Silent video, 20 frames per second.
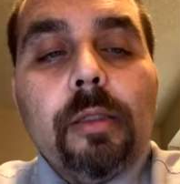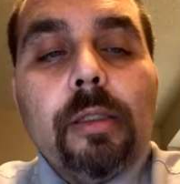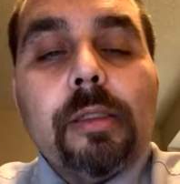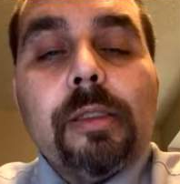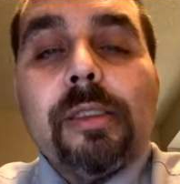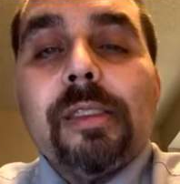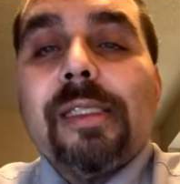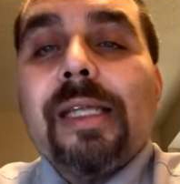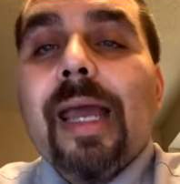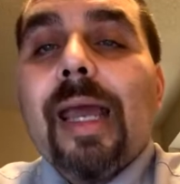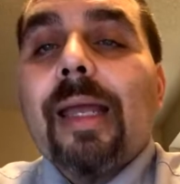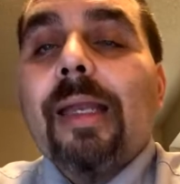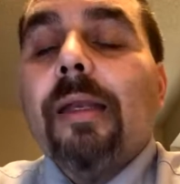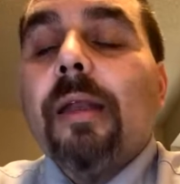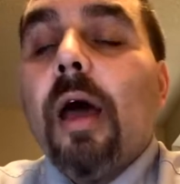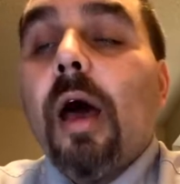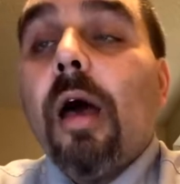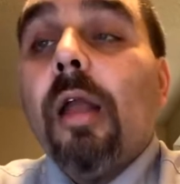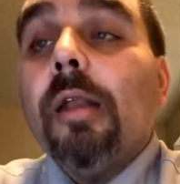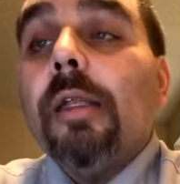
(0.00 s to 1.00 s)

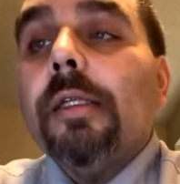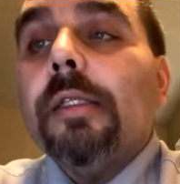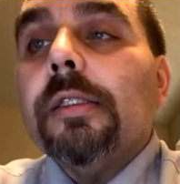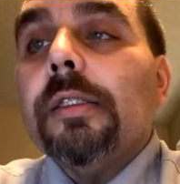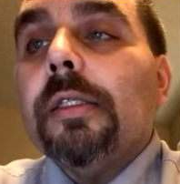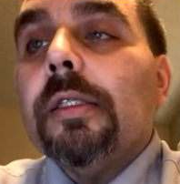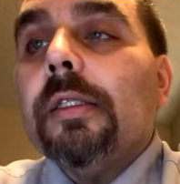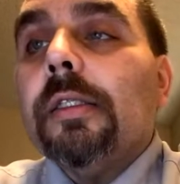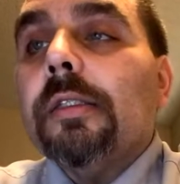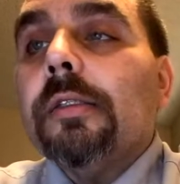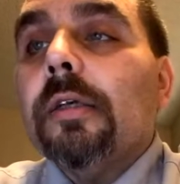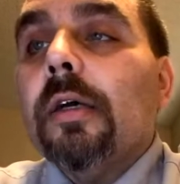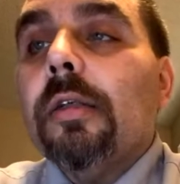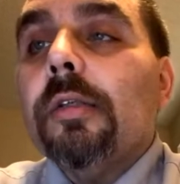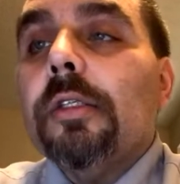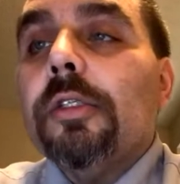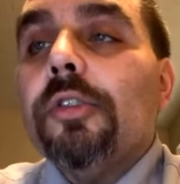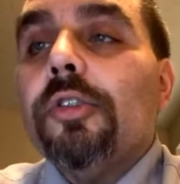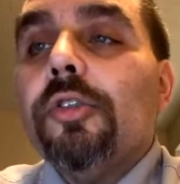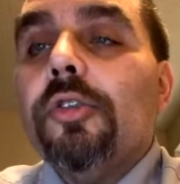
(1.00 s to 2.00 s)
technology, this all
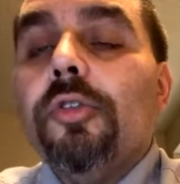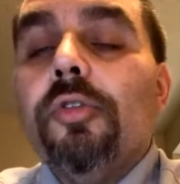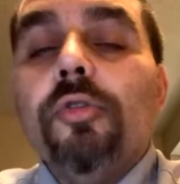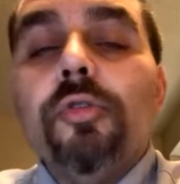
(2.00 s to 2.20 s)
this new